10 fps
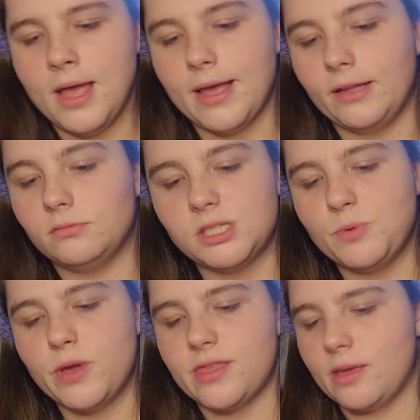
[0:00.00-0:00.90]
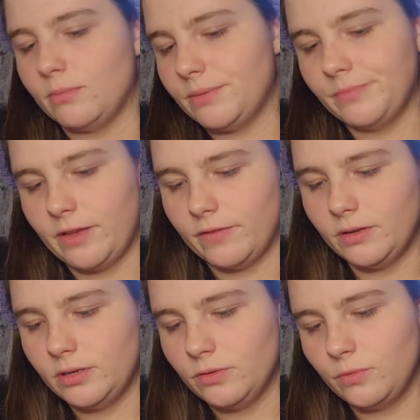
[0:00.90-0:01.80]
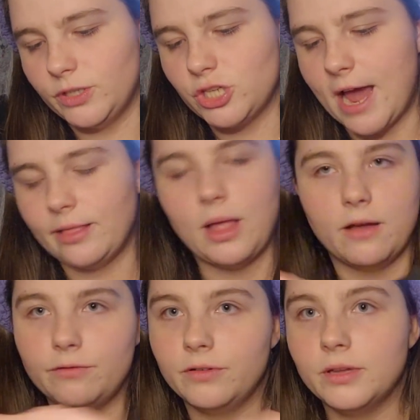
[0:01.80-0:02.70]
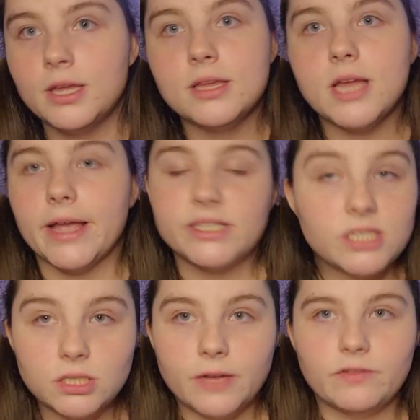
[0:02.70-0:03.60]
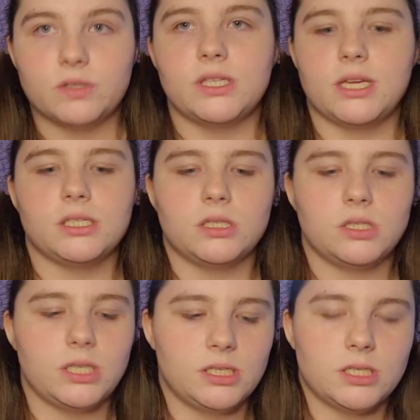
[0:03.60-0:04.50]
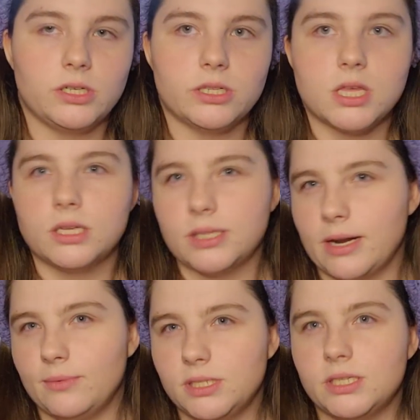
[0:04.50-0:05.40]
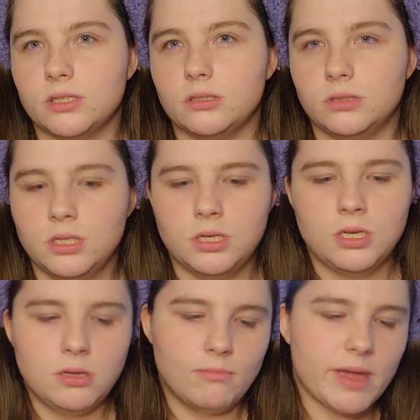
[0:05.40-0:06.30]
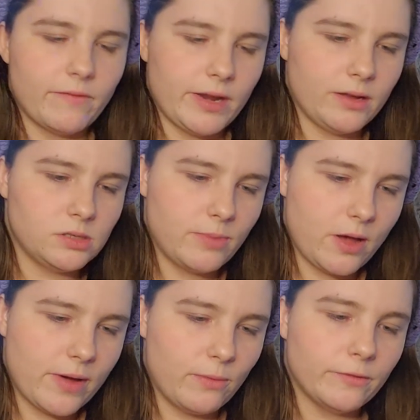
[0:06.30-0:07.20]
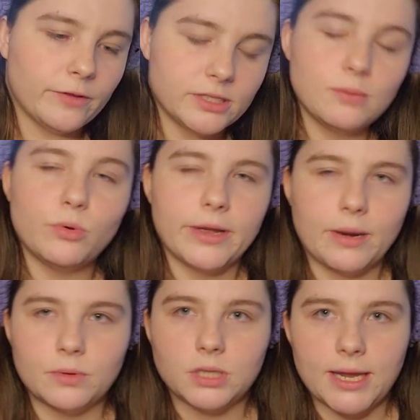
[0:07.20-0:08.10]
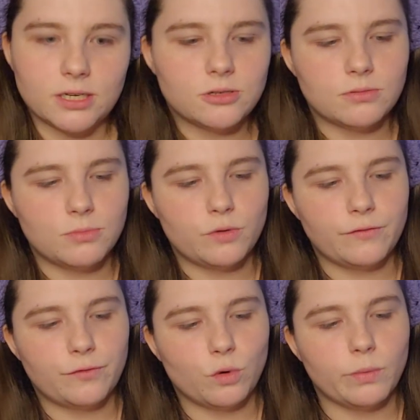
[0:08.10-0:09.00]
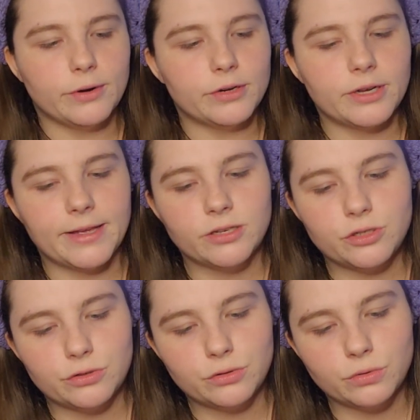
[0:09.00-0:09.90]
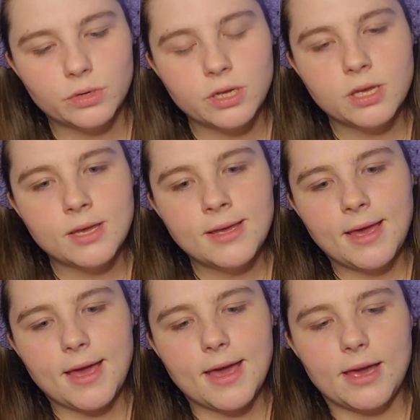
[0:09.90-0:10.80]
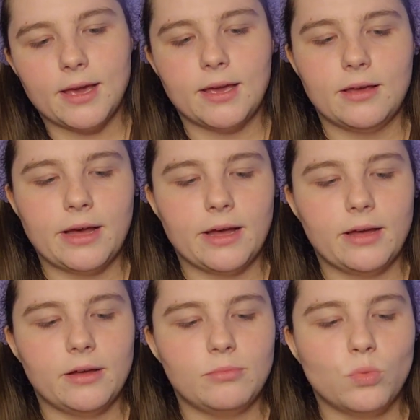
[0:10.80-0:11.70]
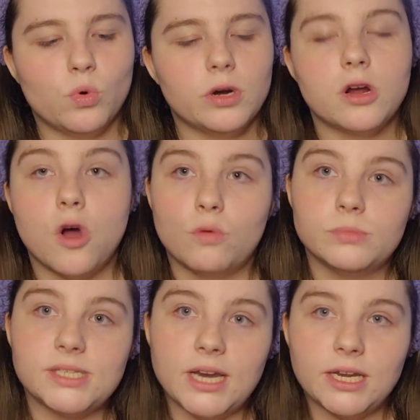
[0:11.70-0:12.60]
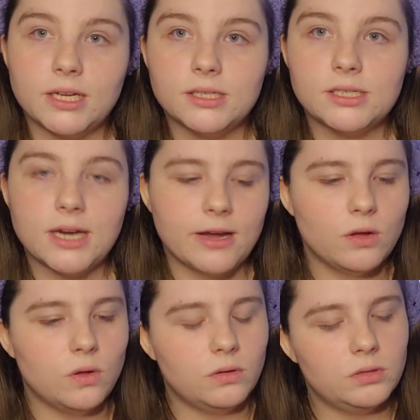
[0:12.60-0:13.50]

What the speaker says: and spooky themed even, which I love. I still love those things, and those things are things that I would still make videos about. However, at some point I would like to move forward into a more homesteading style